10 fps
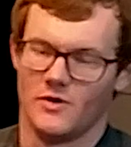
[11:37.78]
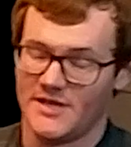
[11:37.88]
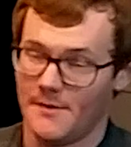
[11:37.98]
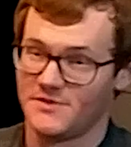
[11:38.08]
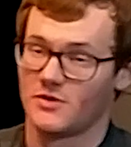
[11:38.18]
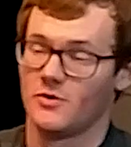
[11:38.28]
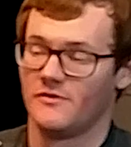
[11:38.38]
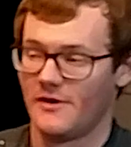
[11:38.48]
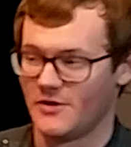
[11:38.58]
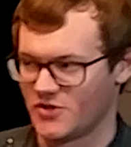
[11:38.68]
or attempts at
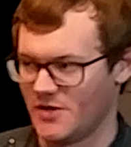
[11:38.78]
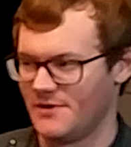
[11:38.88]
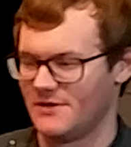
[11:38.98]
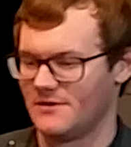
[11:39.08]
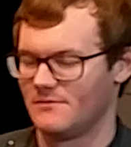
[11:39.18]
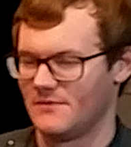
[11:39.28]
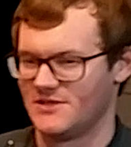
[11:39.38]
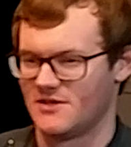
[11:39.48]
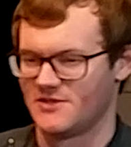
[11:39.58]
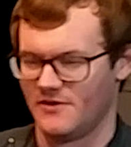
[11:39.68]
coronavirus treatment
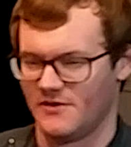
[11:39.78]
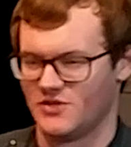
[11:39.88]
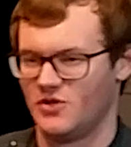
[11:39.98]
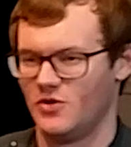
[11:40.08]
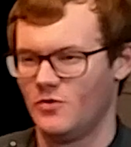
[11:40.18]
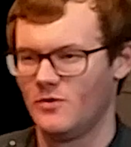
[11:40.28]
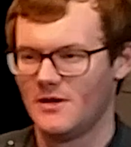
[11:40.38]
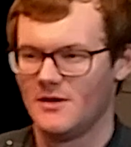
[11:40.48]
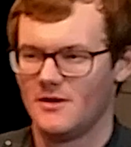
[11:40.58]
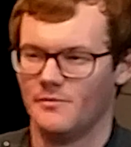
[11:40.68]
is not something that is
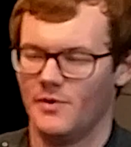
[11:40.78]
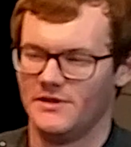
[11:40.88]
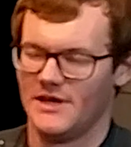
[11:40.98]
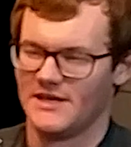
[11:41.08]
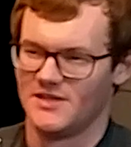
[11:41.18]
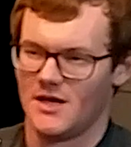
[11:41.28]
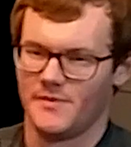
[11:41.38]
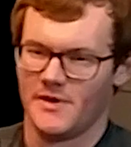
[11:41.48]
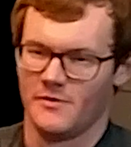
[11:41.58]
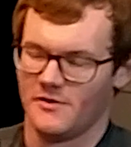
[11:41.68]
new, but has
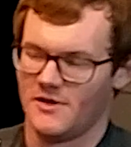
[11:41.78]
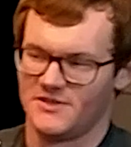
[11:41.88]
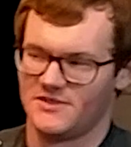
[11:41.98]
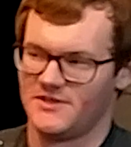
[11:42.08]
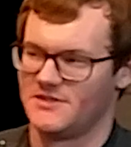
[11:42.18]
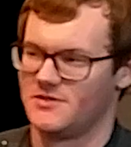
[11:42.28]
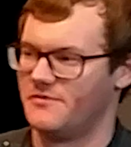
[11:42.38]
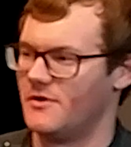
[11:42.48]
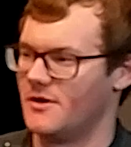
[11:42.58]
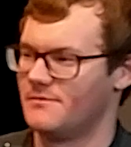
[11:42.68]
not been met with a lot of success
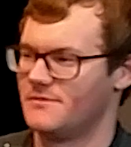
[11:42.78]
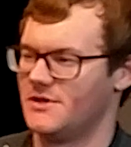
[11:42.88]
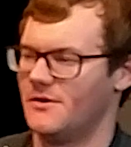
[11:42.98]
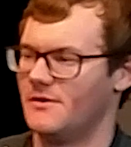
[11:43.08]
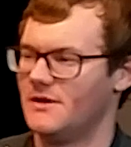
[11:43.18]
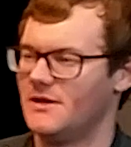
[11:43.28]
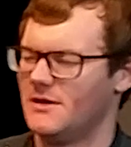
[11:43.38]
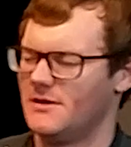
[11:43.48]
so far. So,